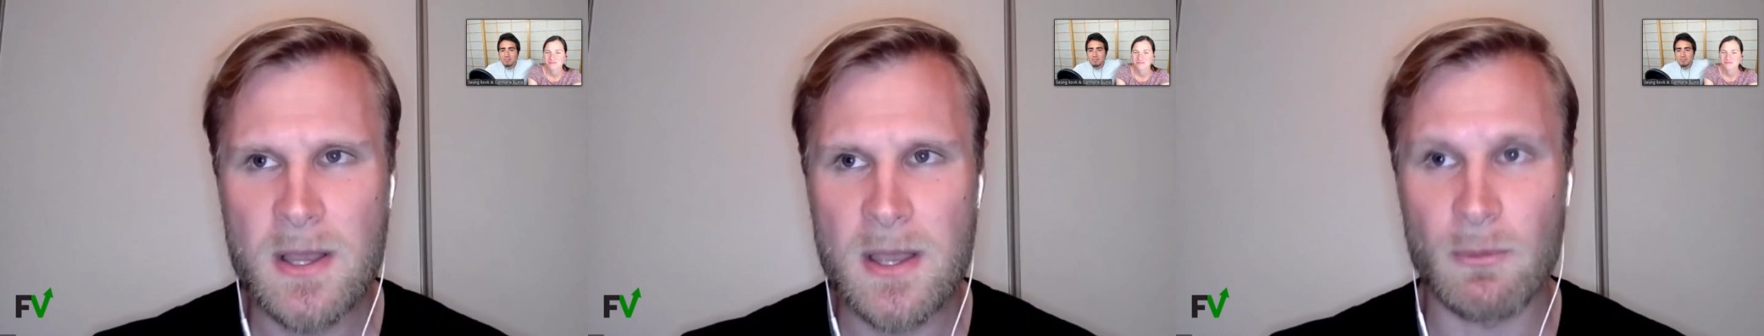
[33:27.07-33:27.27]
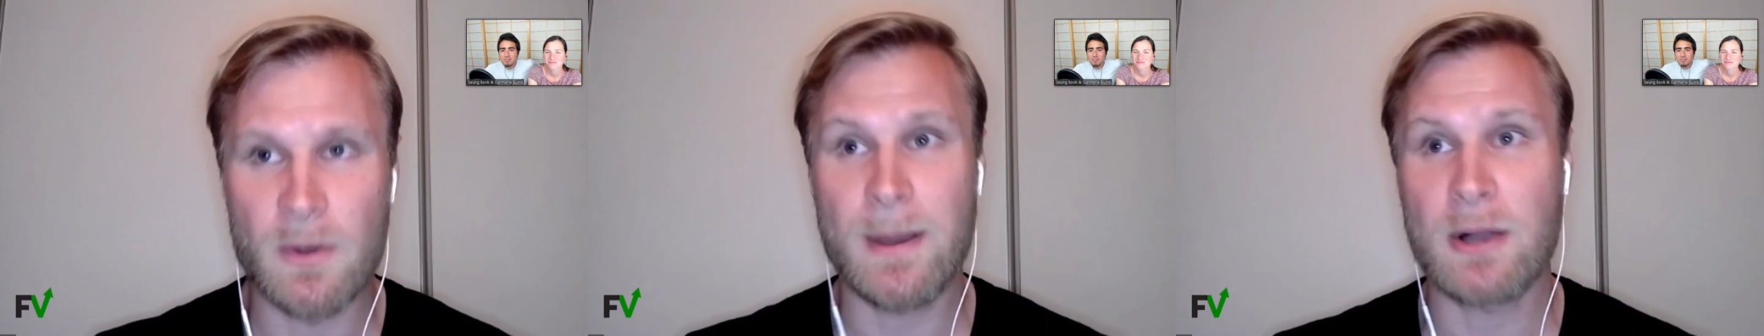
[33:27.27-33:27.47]

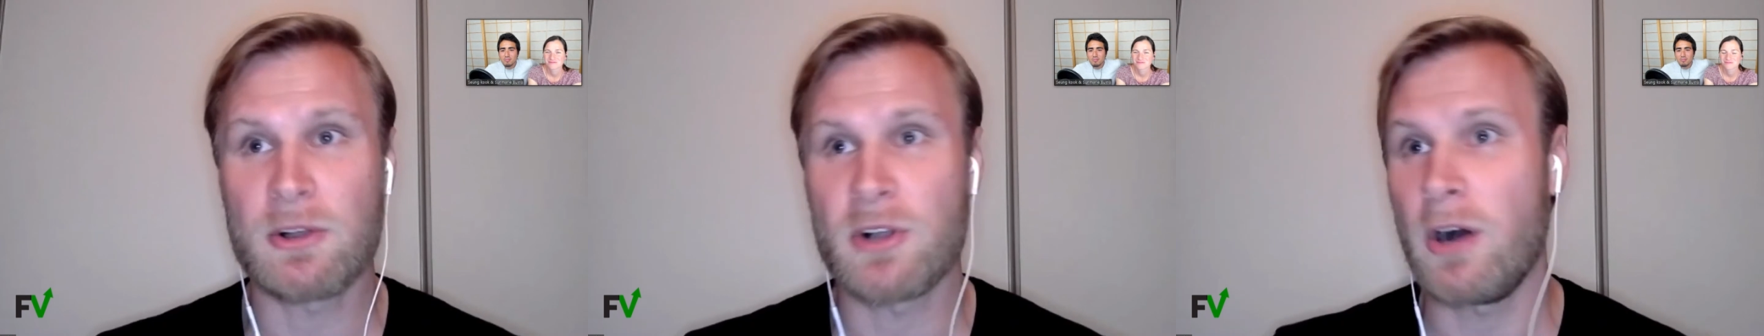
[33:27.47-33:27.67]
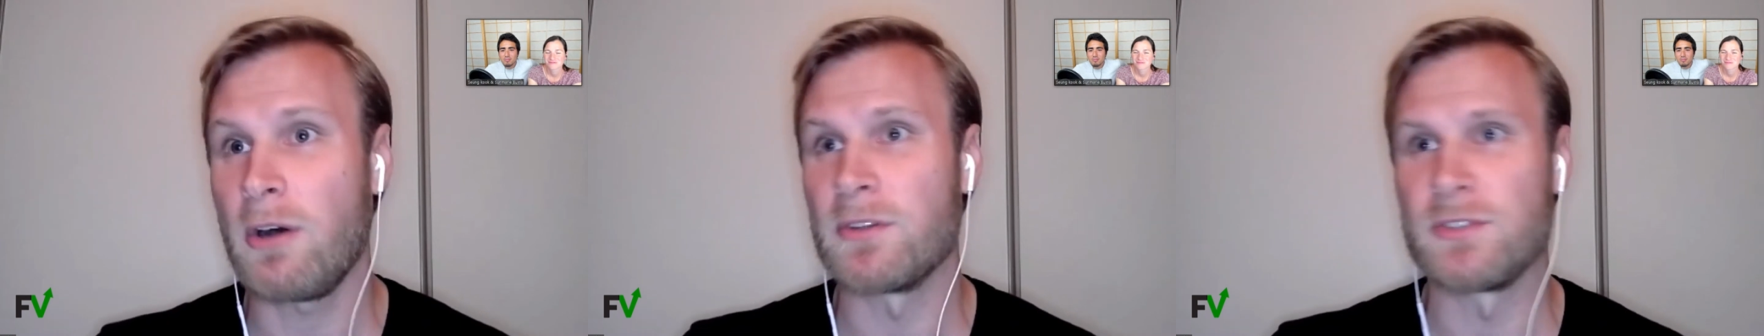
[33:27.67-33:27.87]
What about
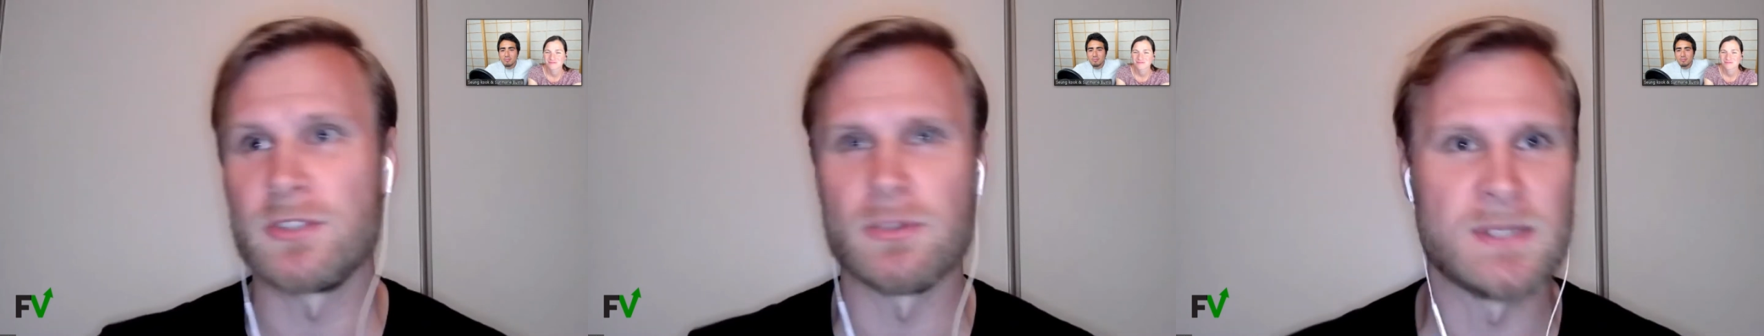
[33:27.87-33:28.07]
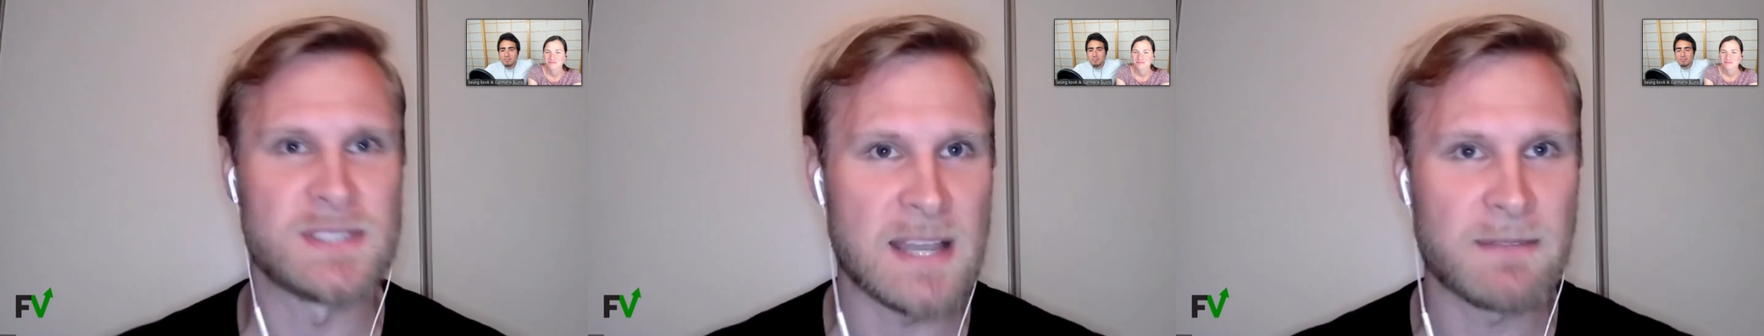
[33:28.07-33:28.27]
college?
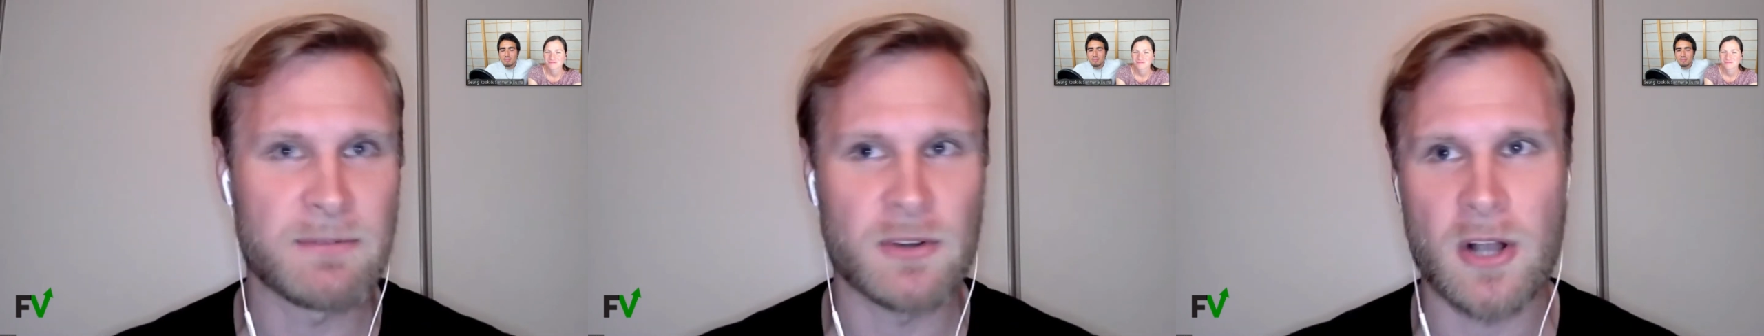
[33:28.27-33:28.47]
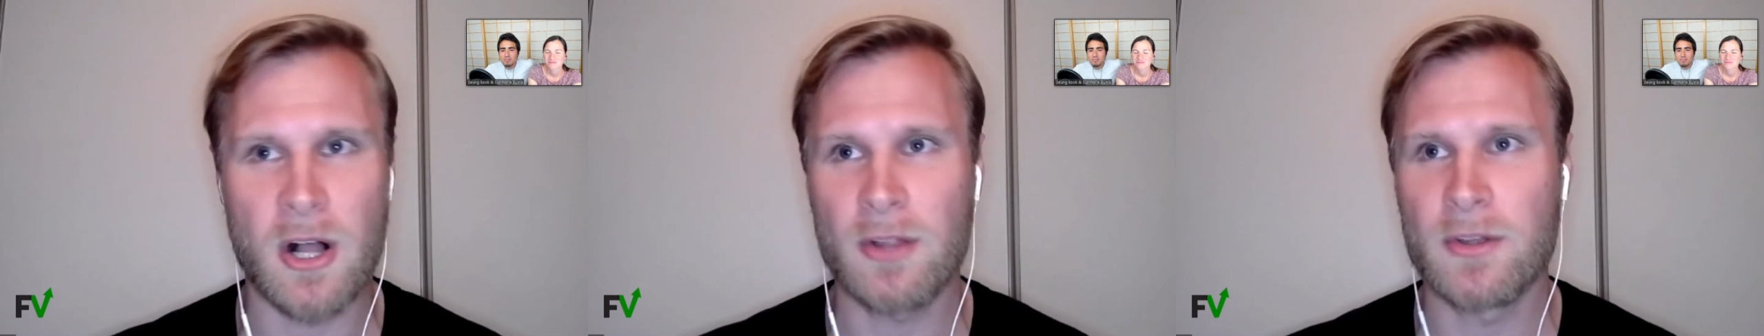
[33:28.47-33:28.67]
Do we save
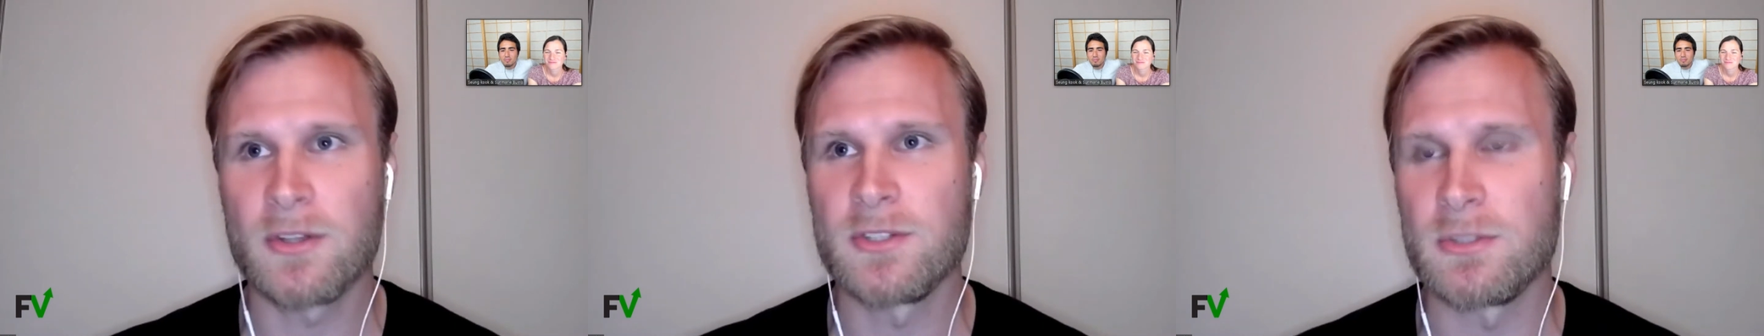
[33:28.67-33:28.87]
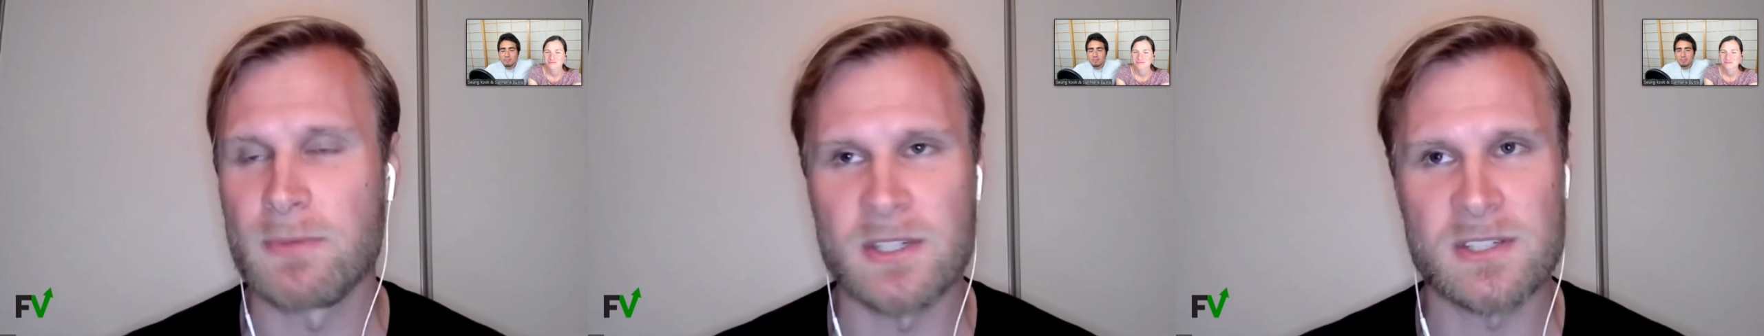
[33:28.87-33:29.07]
for
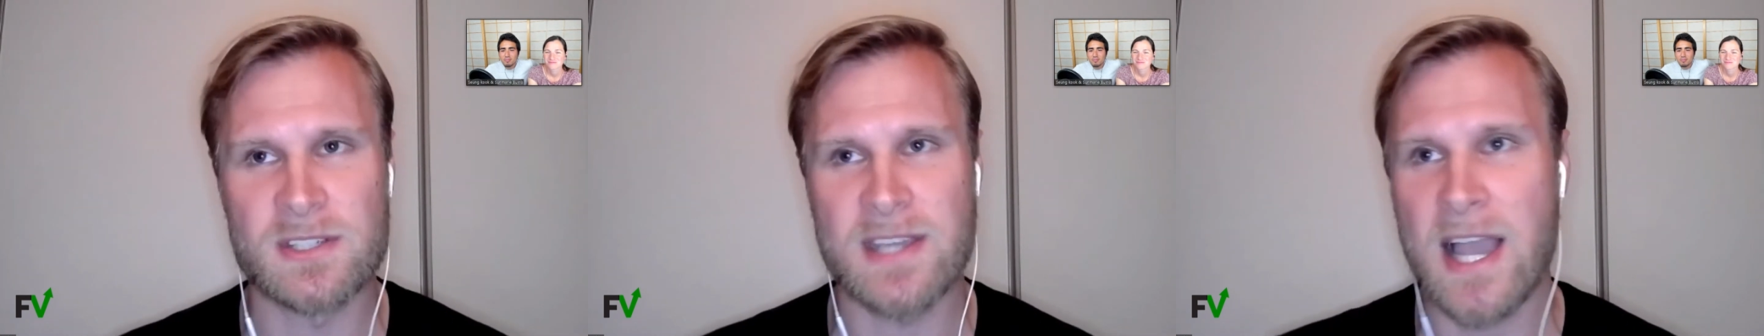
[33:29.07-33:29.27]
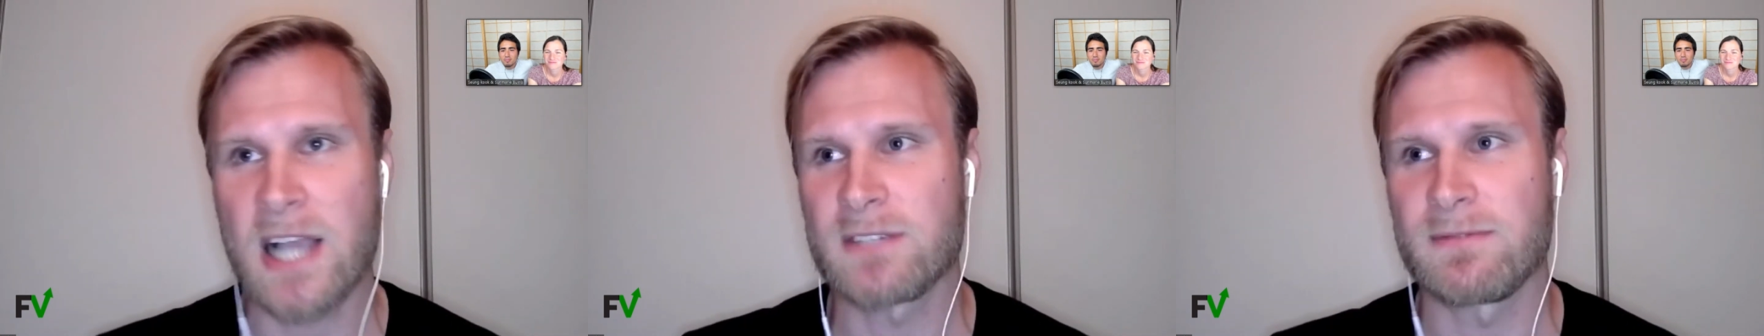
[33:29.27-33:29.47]
college? Do we just
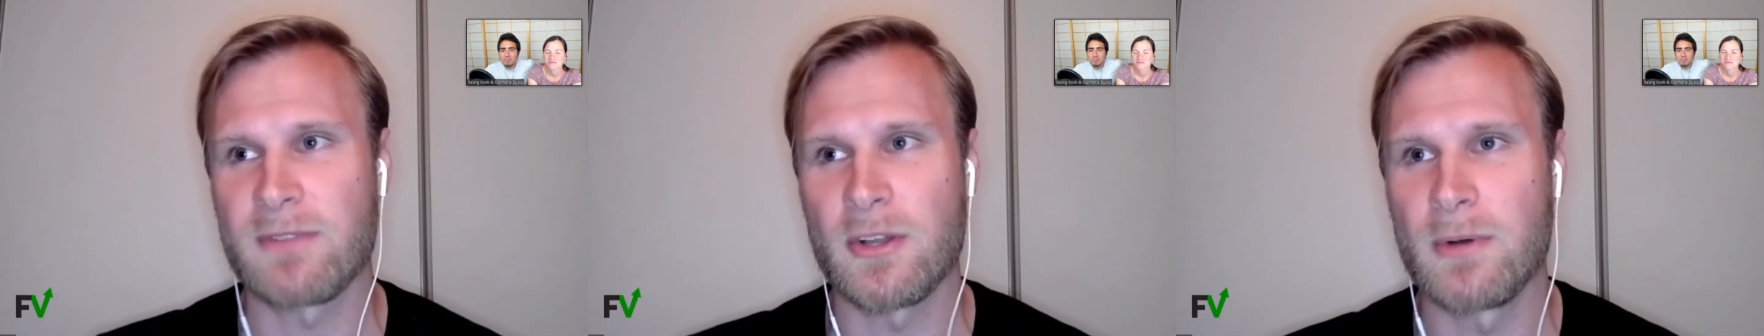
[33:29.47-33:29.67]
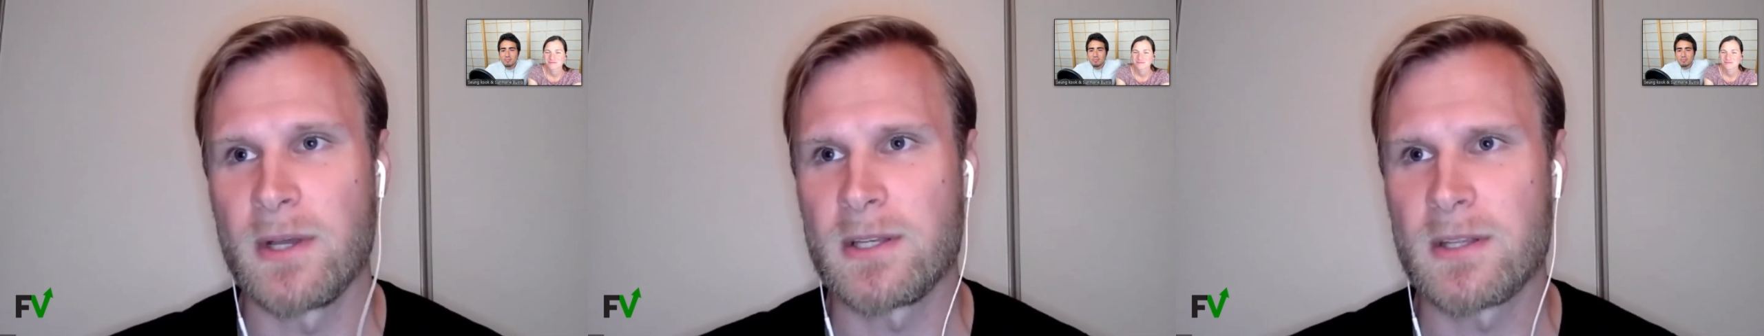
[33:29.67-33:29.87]
cash
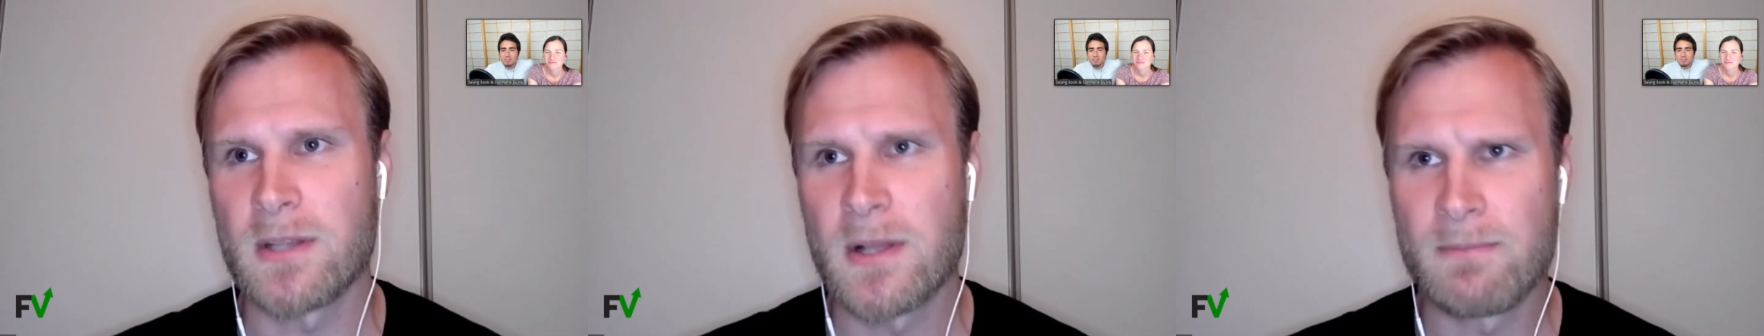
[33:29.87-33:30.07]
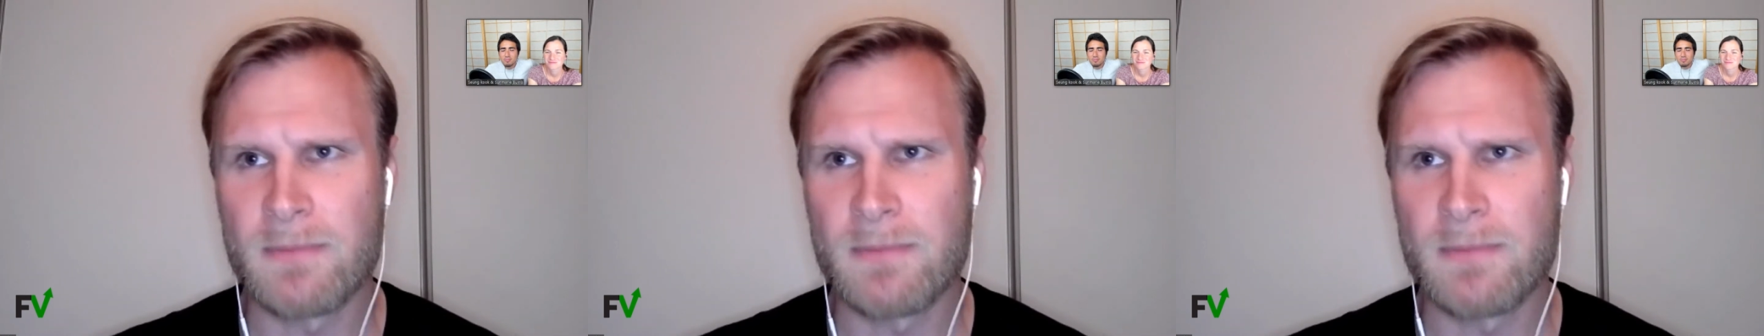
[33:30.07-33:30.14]
flow it?